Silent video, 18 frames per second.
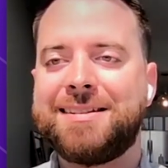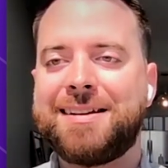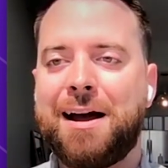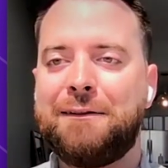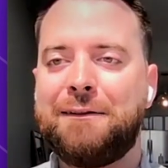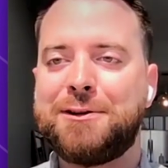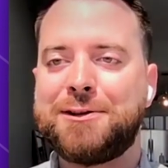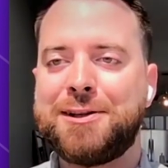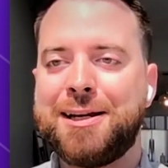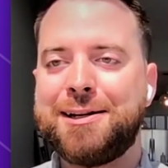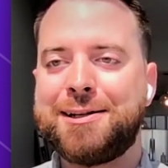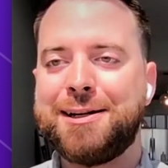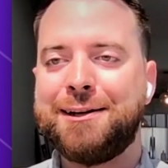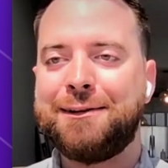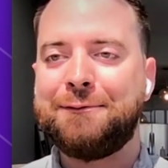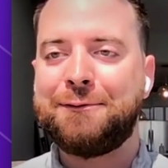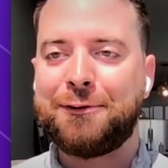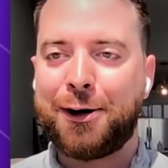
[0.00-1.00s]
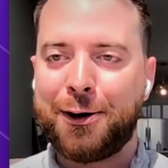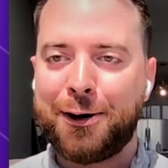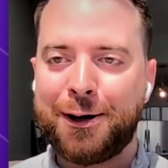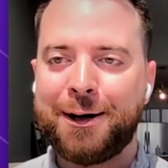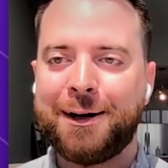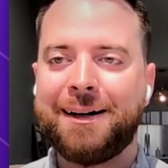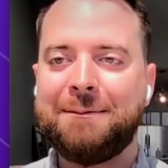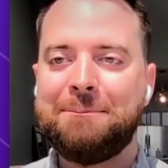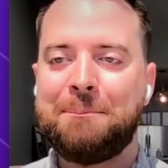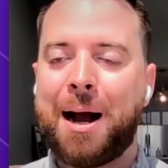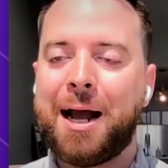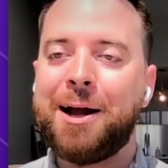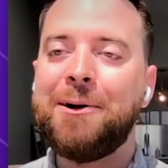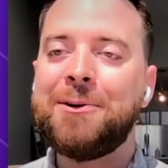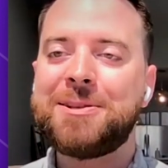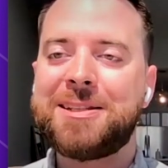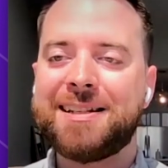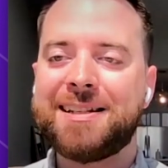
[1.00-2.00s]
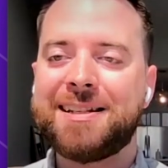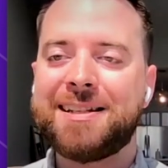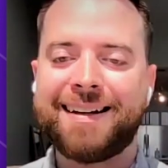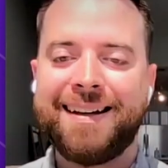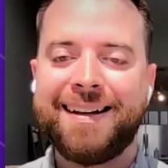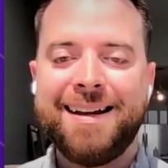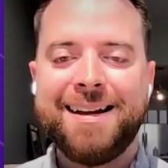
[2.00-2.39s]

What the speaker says: conversation for my own sake,